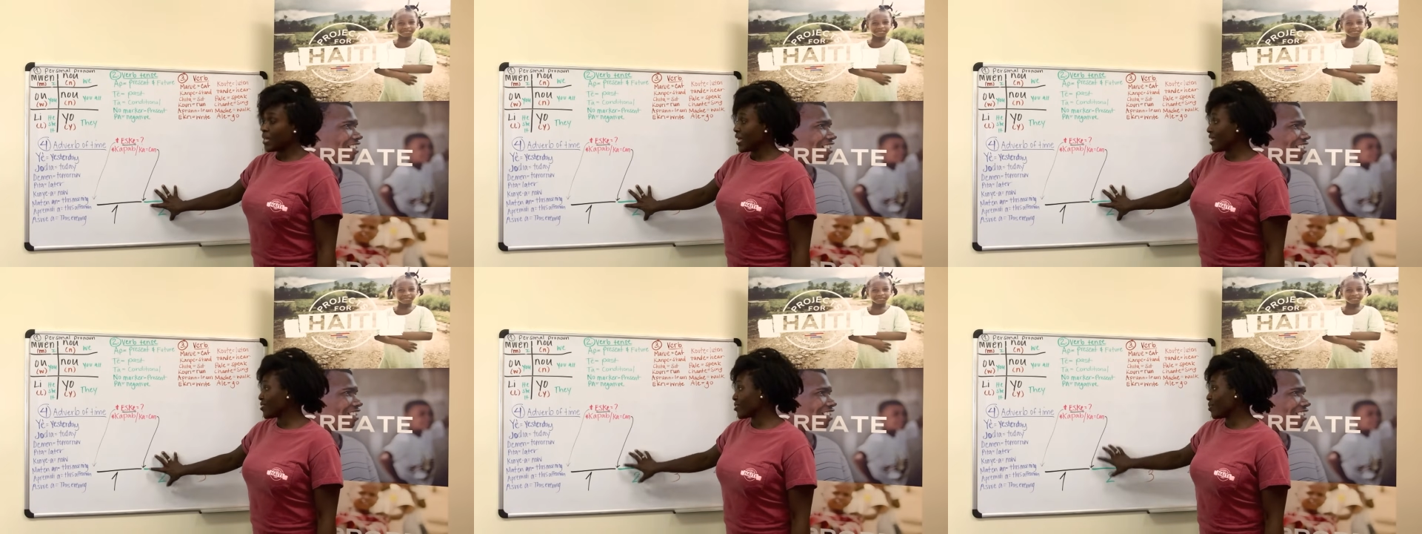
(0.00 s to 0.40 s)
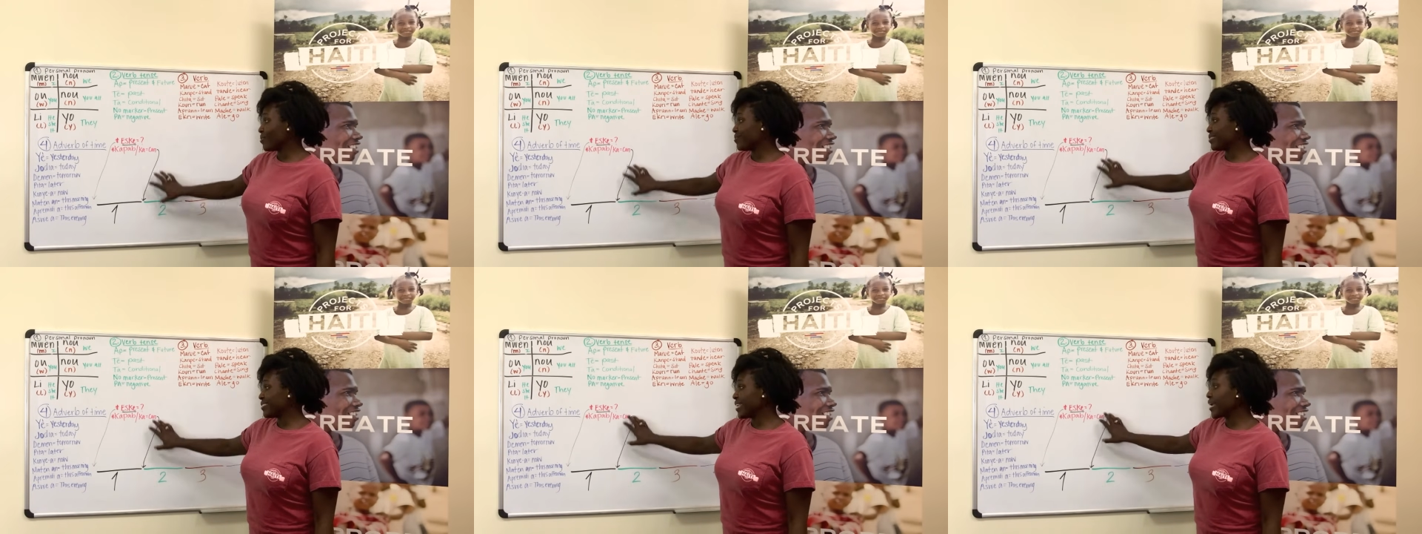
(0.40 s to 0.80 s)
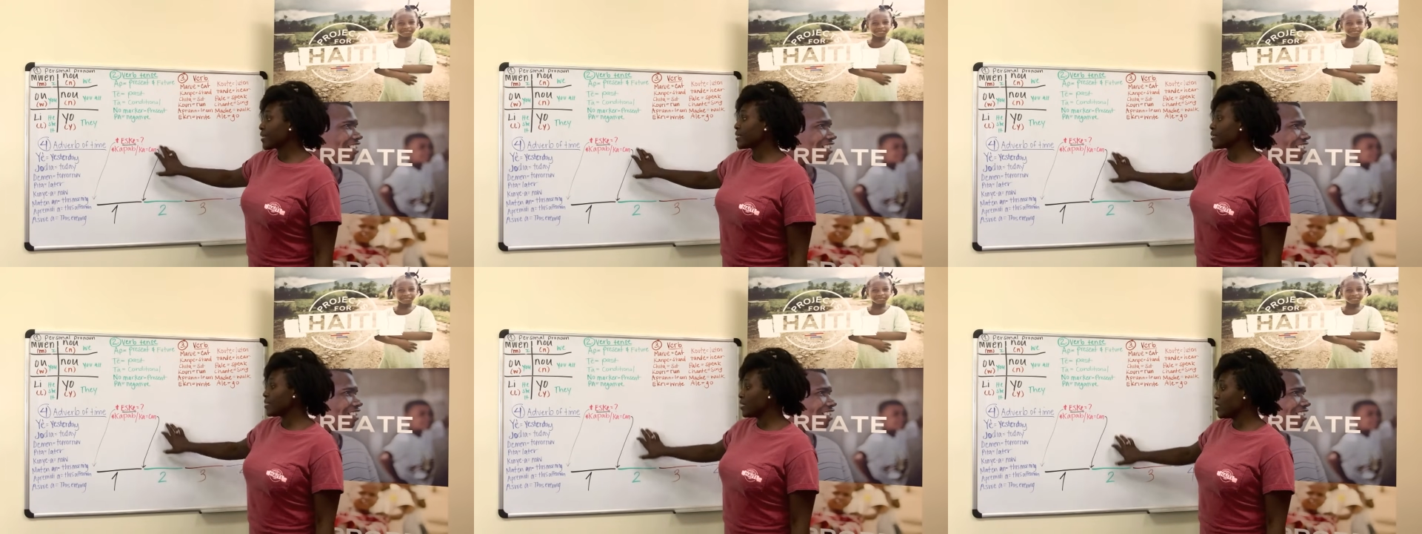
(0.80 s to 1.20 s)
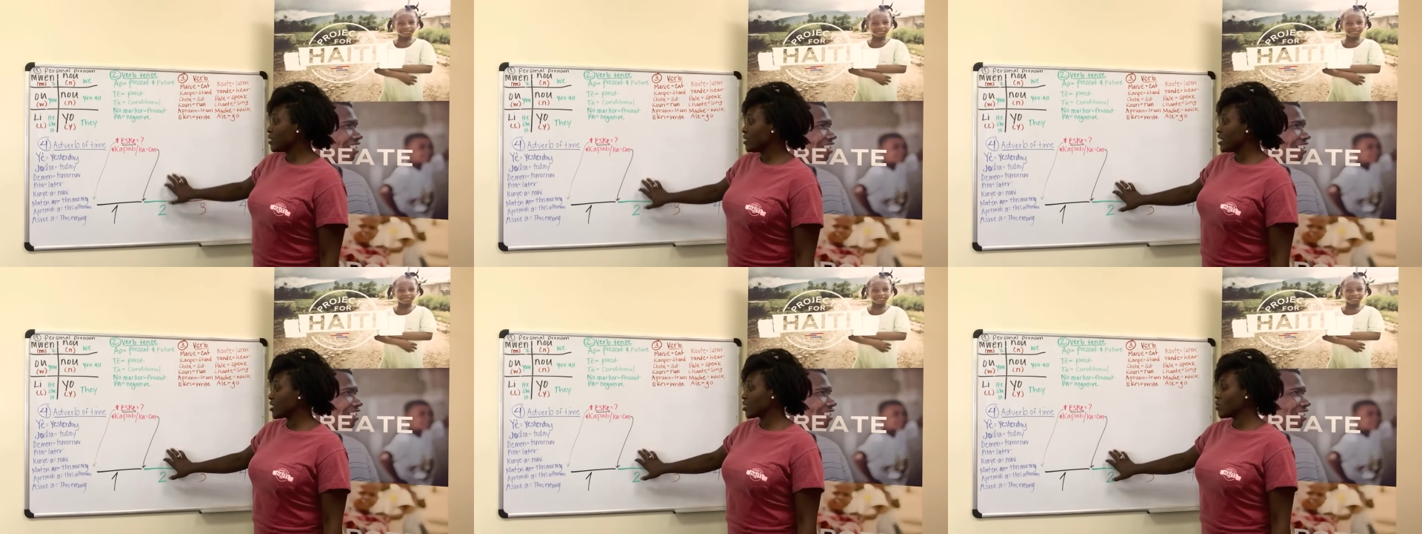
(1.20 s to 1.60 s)
And so technically
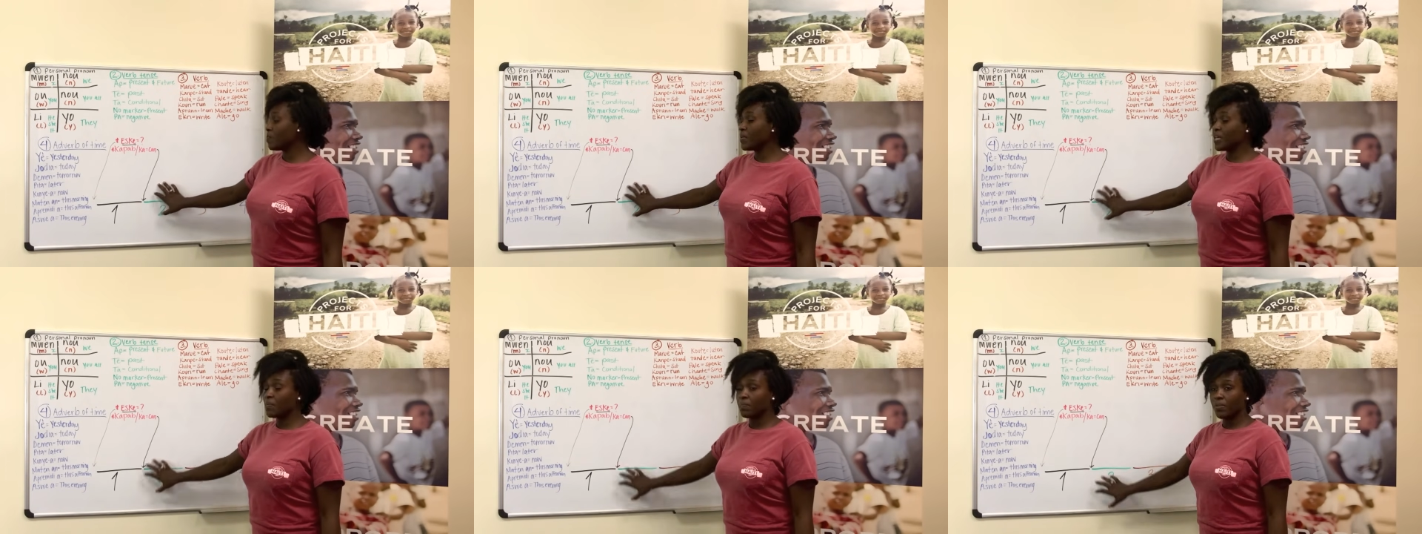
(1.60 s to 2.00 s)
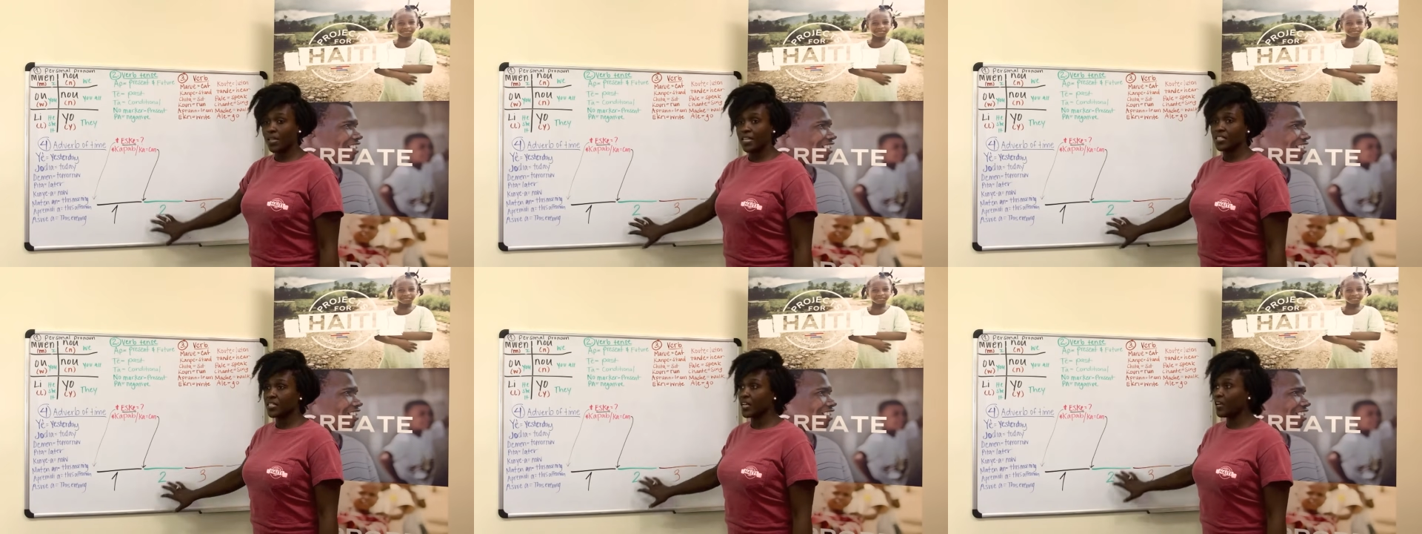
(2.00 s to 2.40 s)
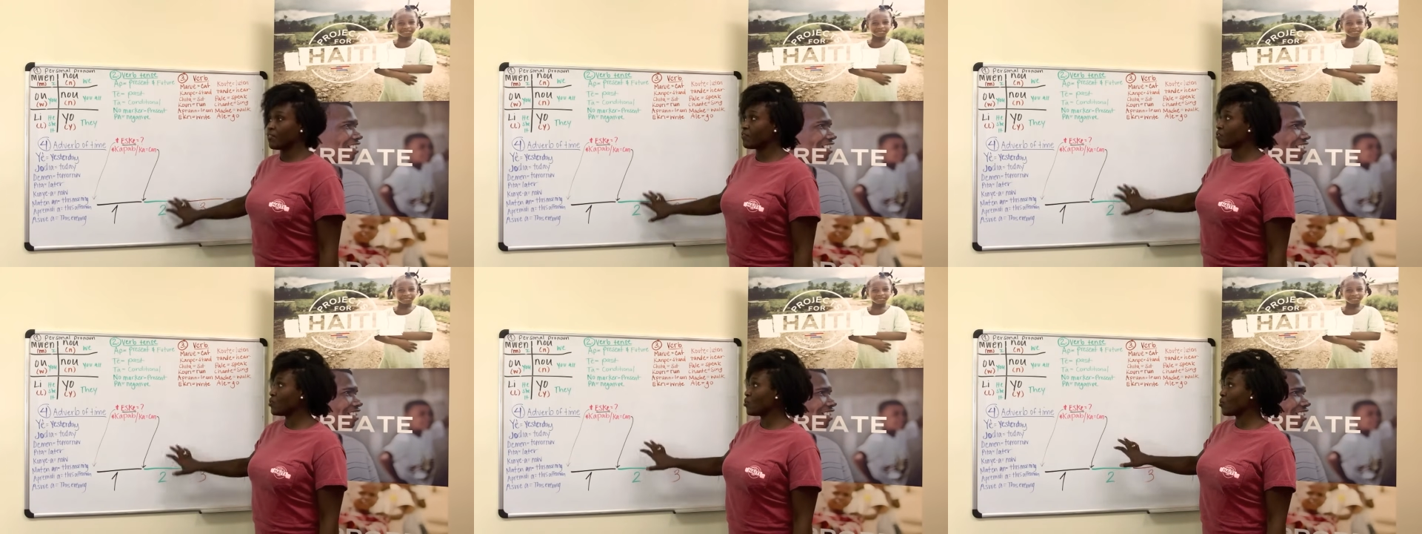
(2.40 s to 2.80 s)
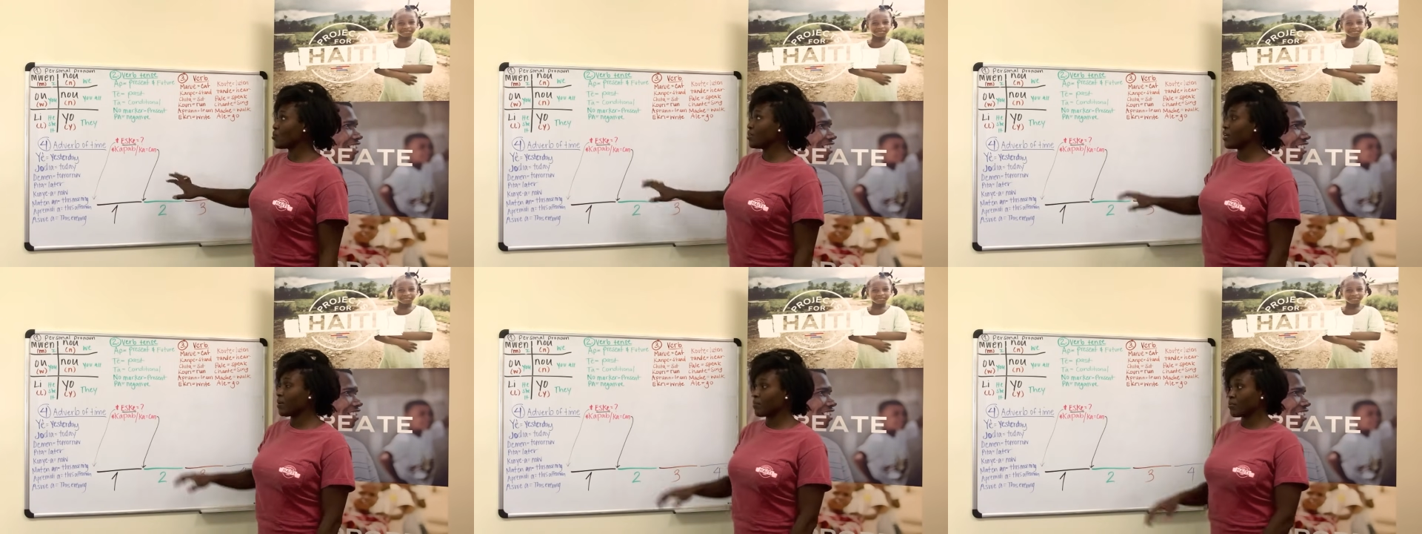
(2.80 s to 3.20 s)
this could be in place of your
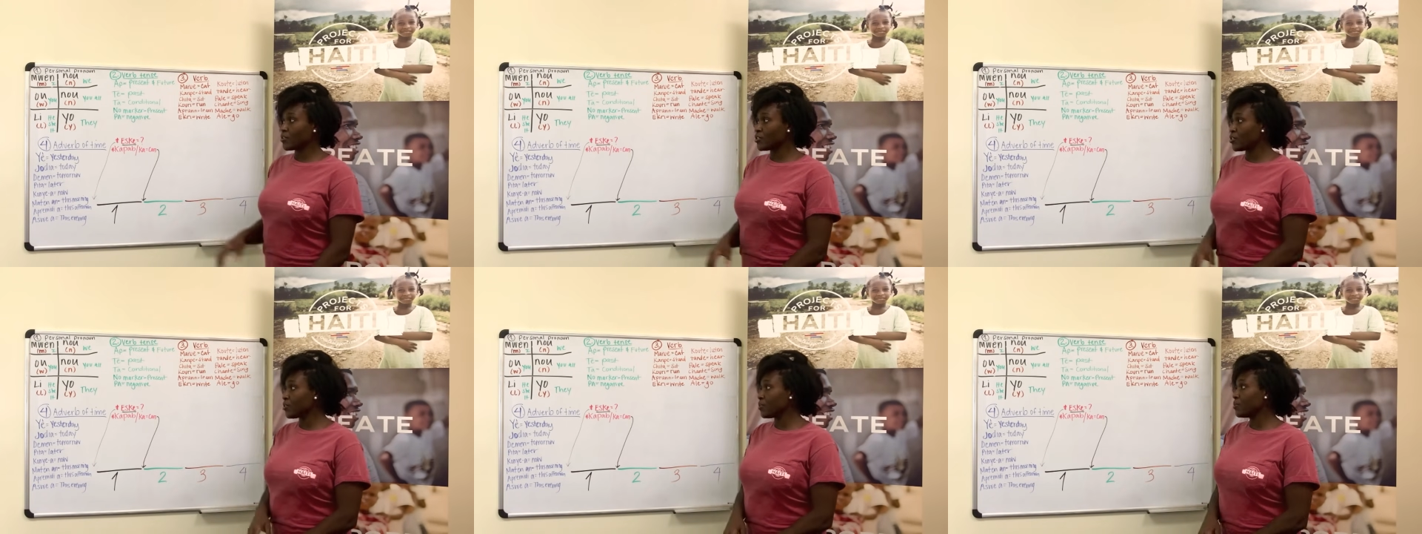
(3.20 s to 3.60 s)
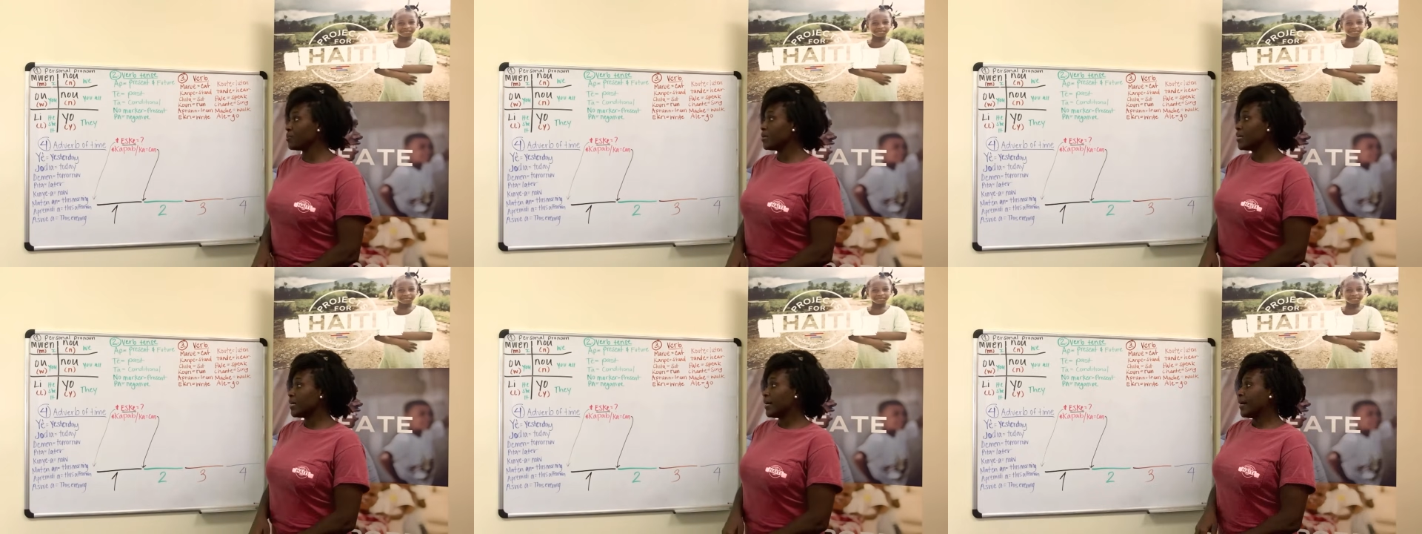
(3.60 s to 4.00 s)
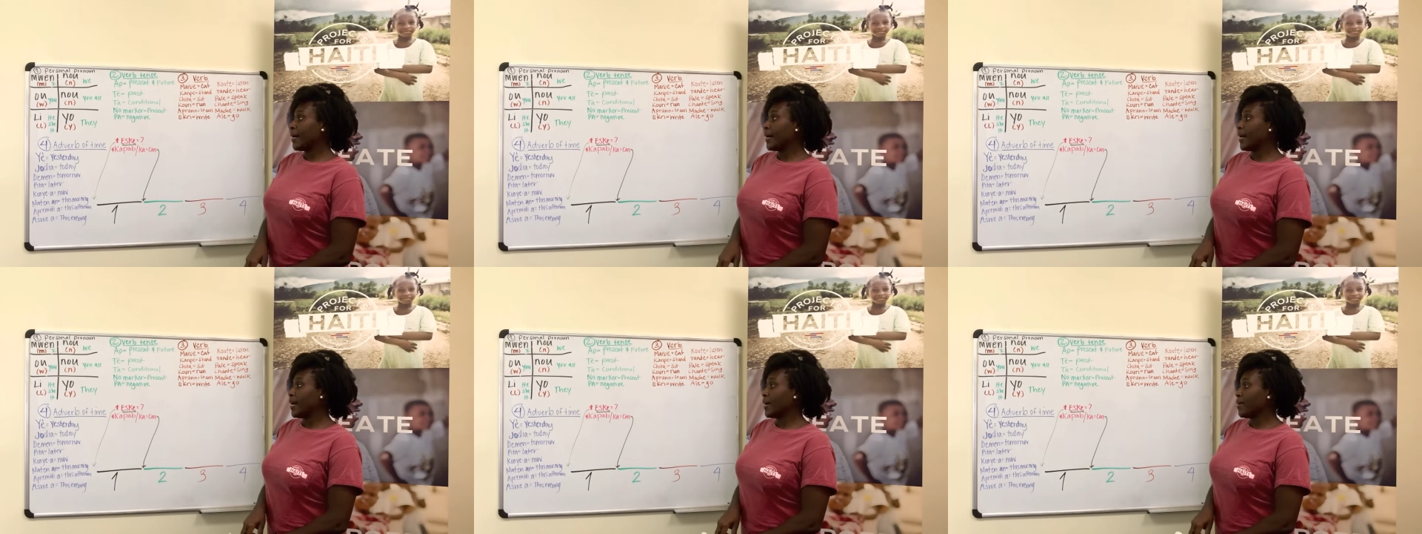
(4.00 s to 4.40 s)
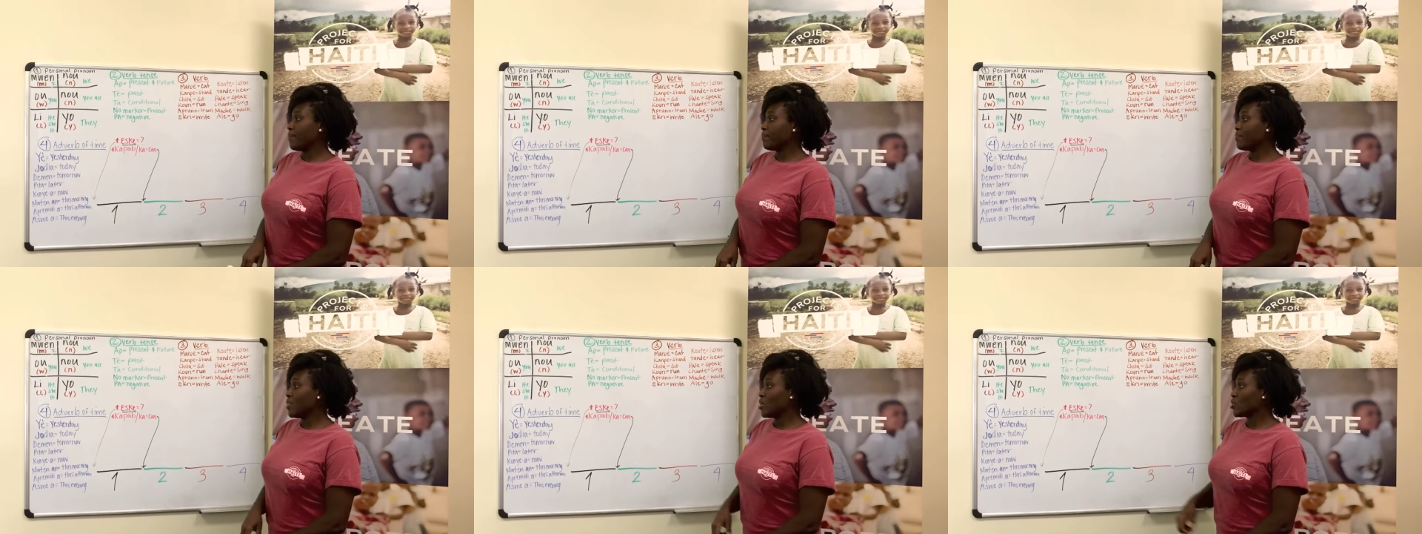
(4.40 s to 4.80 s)
number 2.
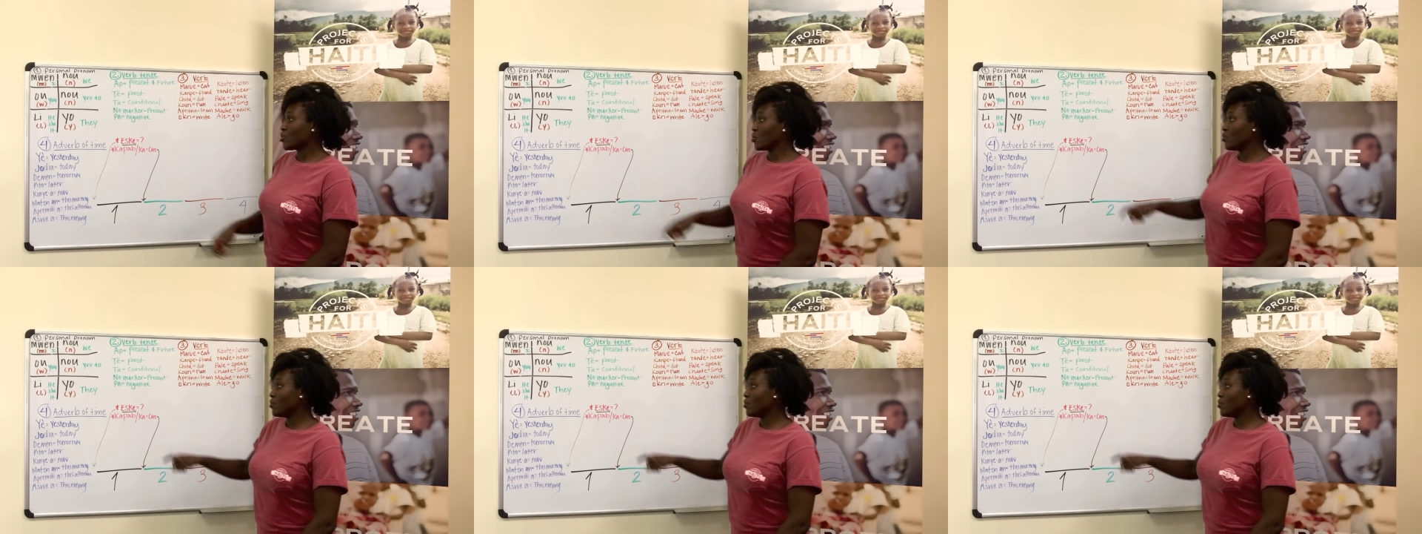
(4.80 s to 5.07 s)
So